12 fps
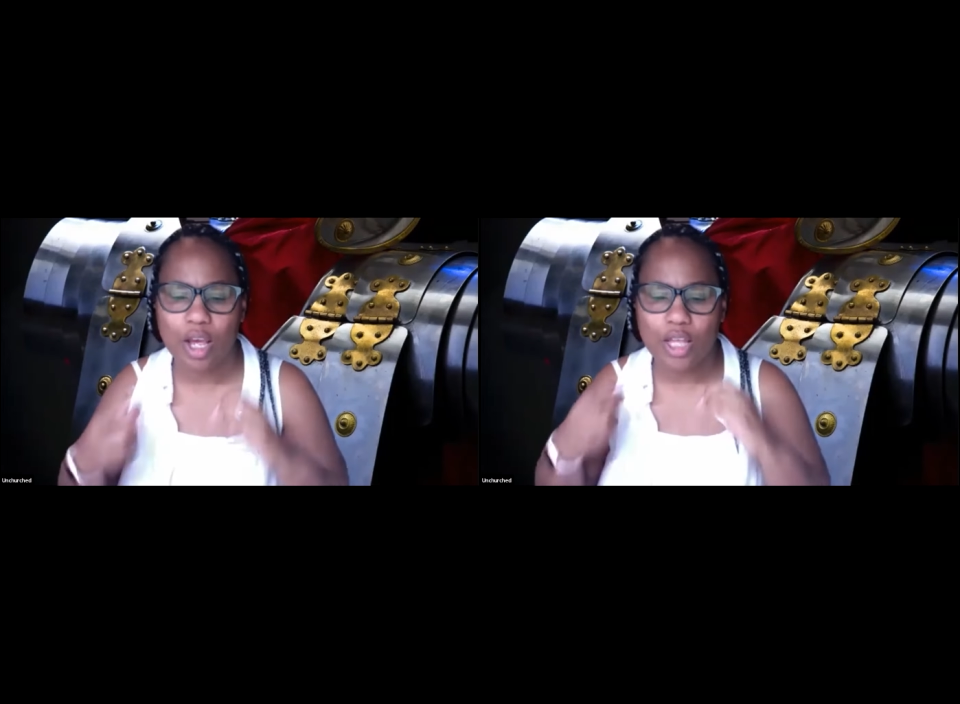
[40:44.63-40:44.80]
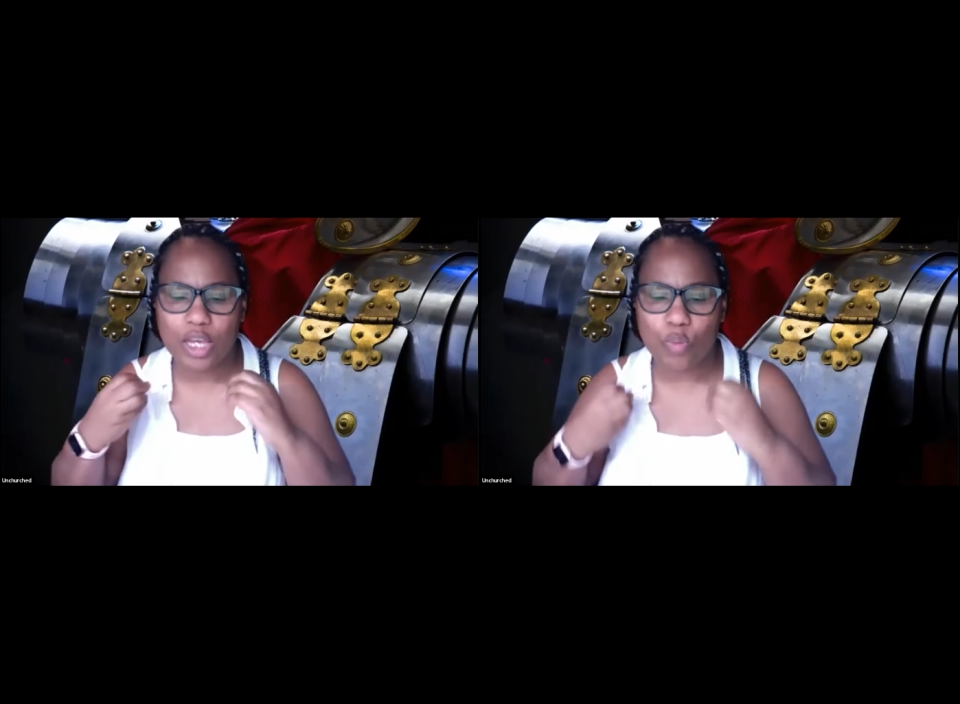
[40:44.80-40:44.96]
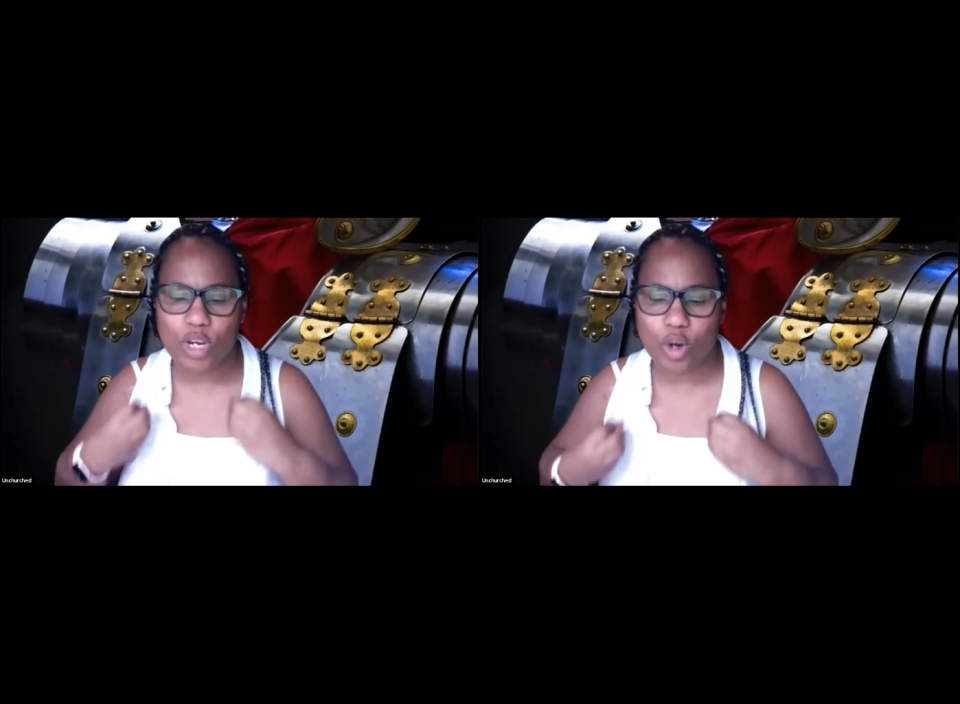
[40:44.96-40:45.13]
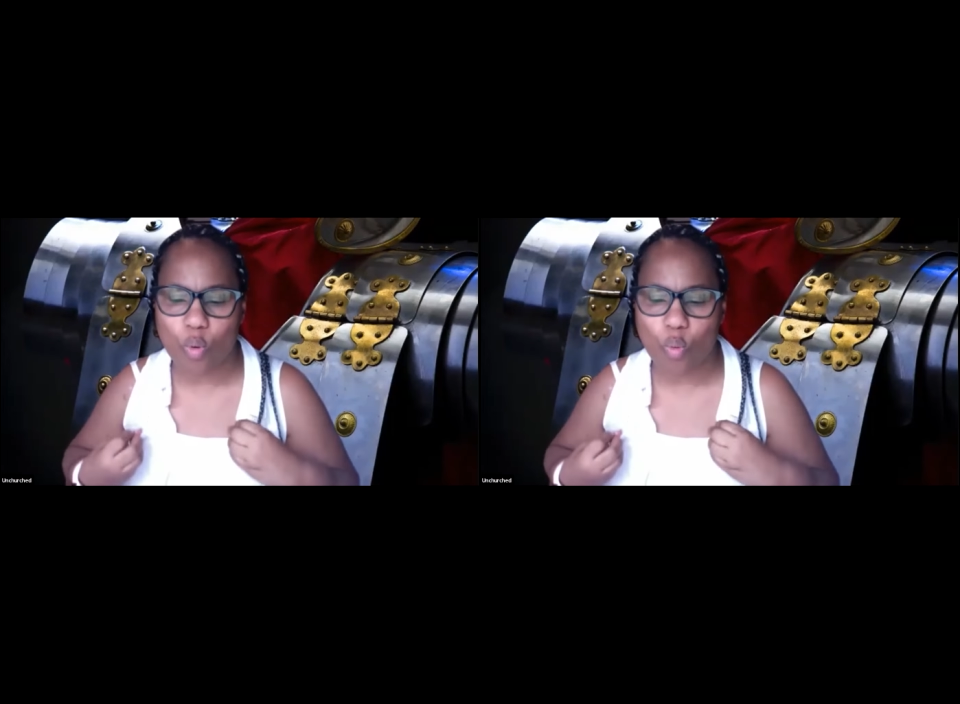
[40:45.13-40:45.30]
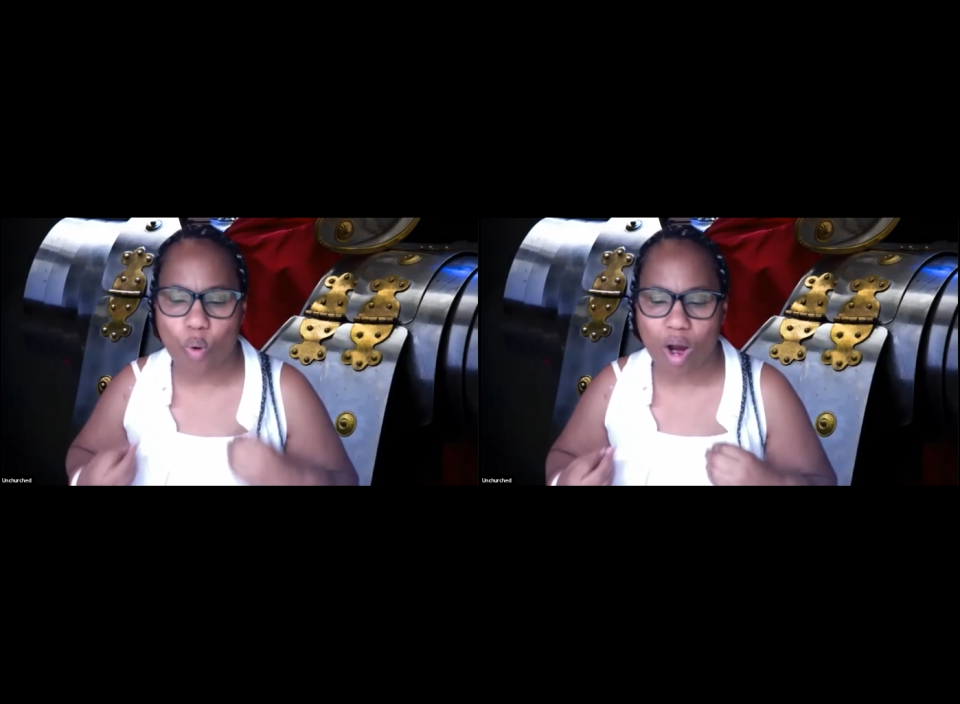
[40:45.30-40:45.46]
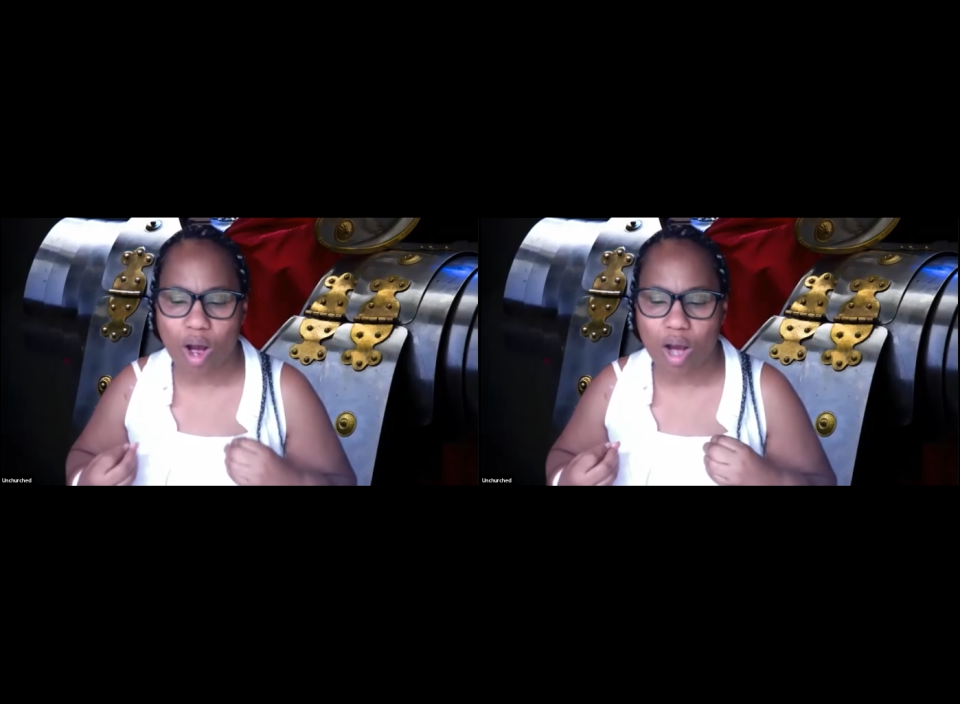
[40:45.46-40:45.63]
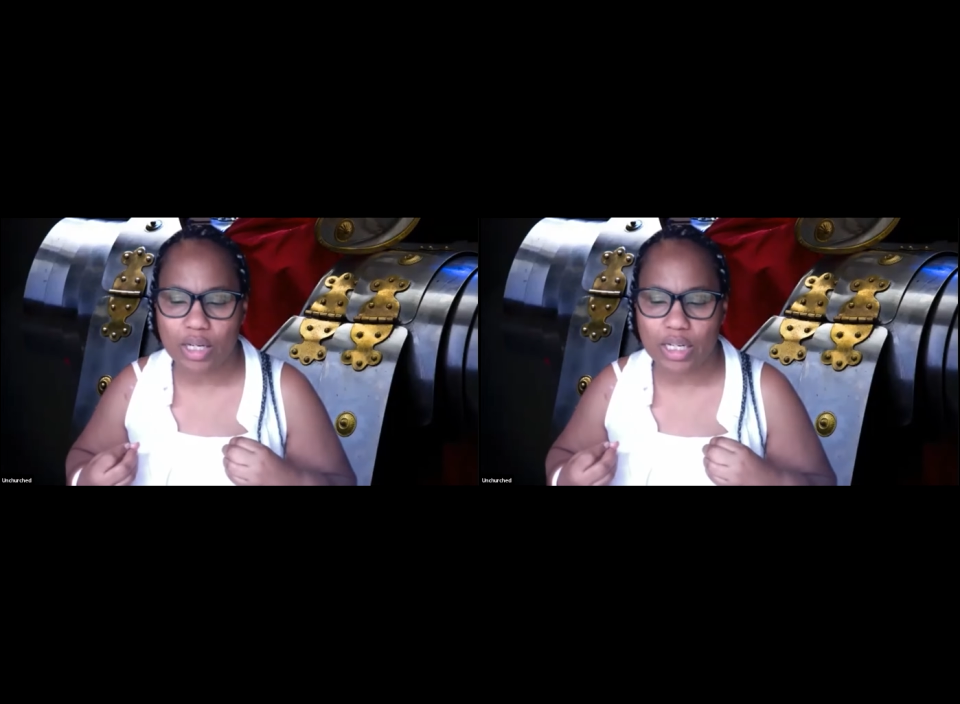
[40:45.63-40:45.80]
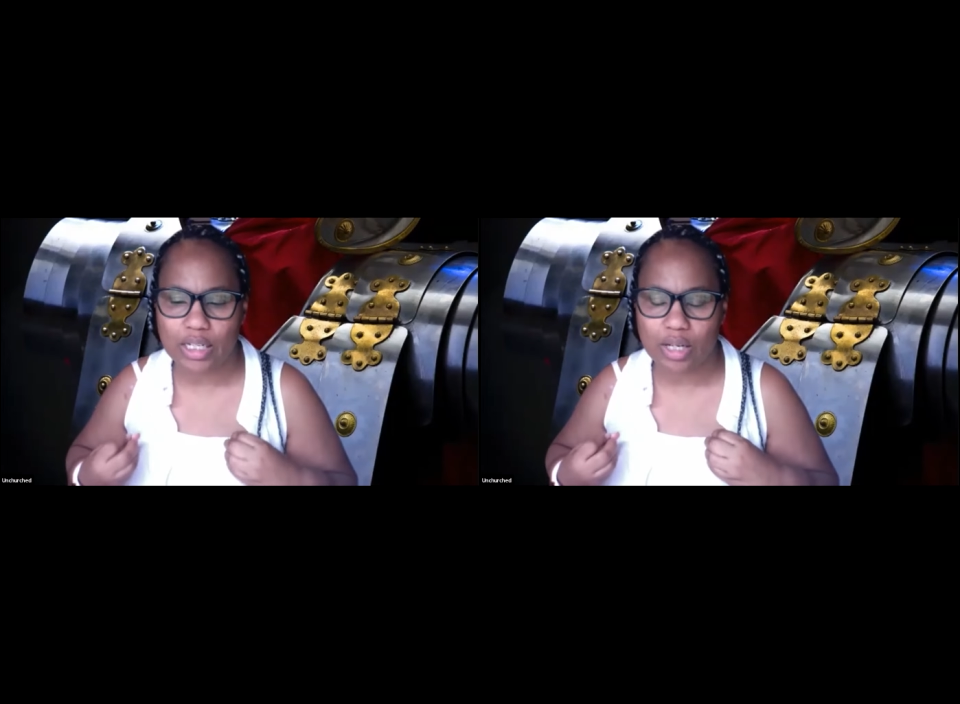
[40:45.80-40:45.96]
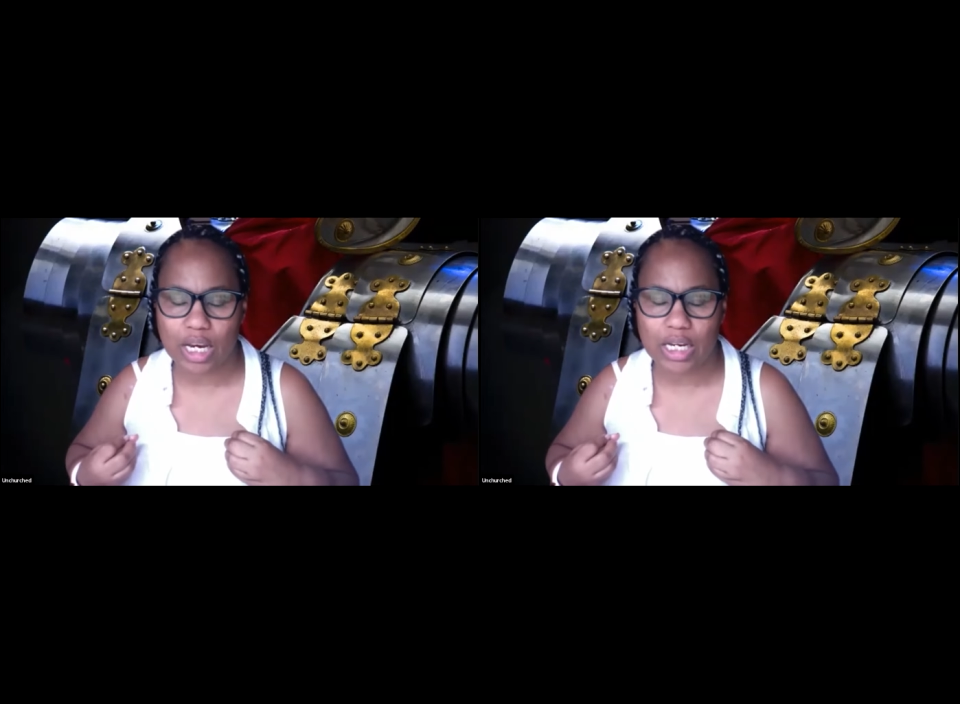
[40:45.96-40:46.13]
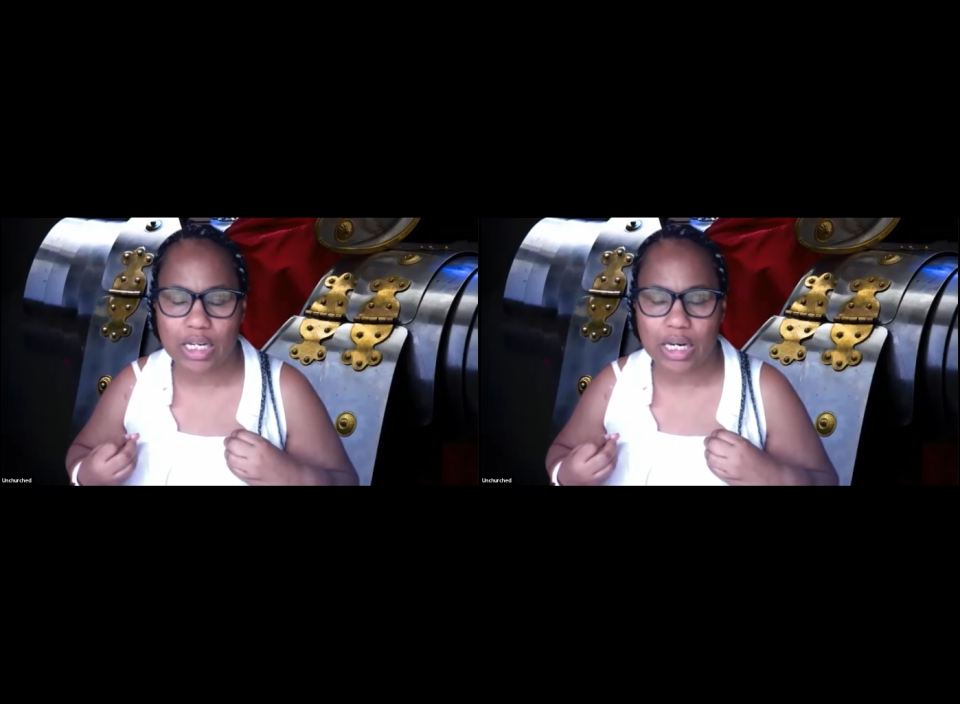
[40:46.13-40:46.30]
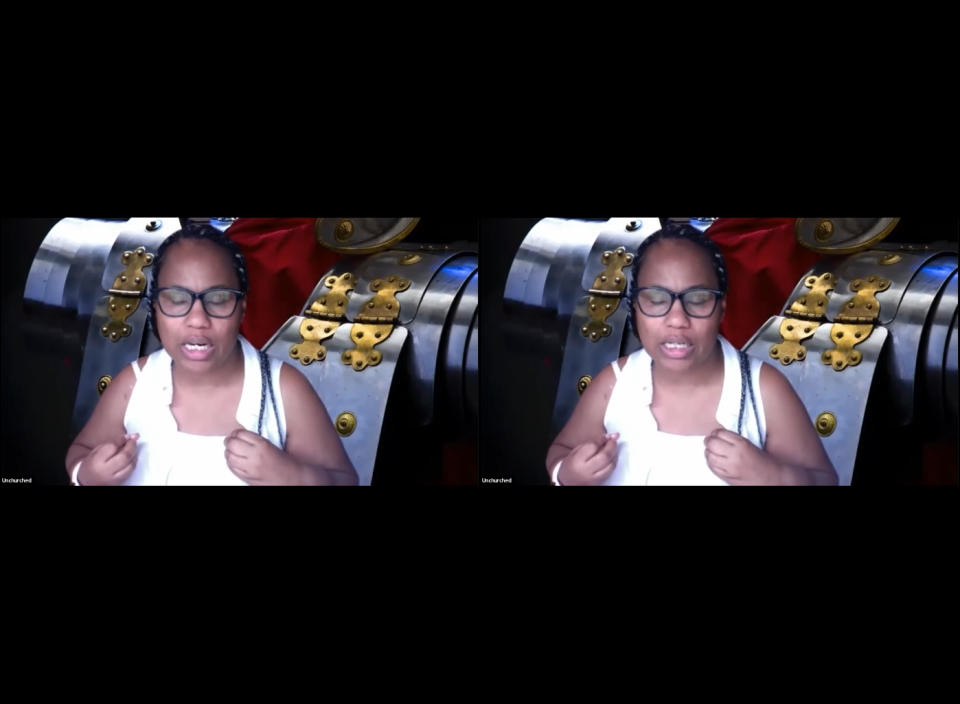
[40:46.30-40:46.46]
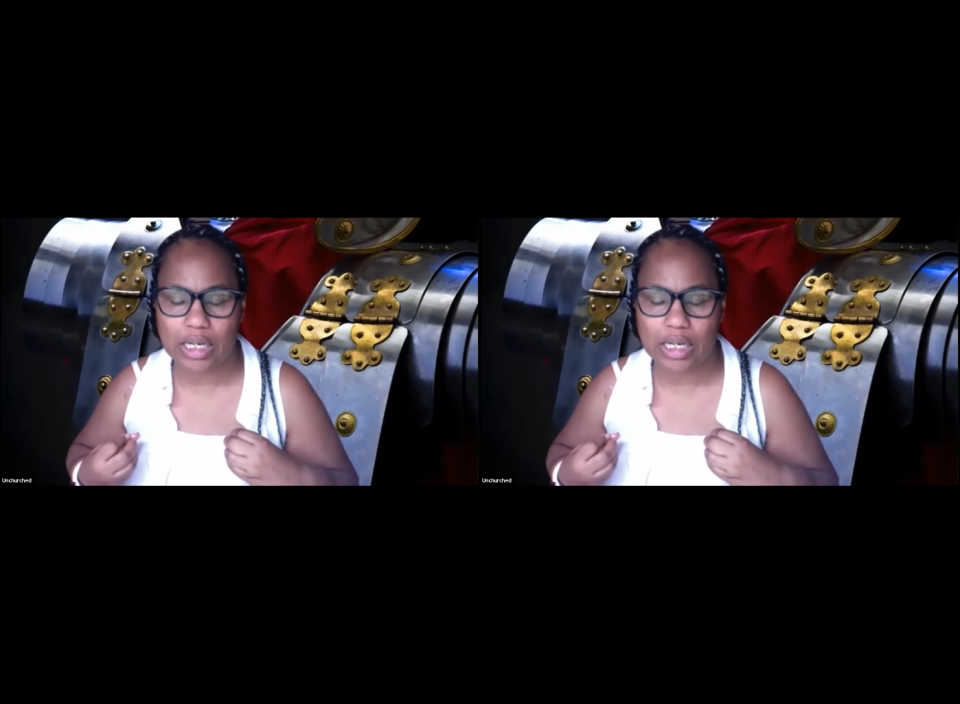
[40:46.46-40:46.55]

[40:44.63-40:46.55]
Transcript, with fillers: then we can walk in a, in,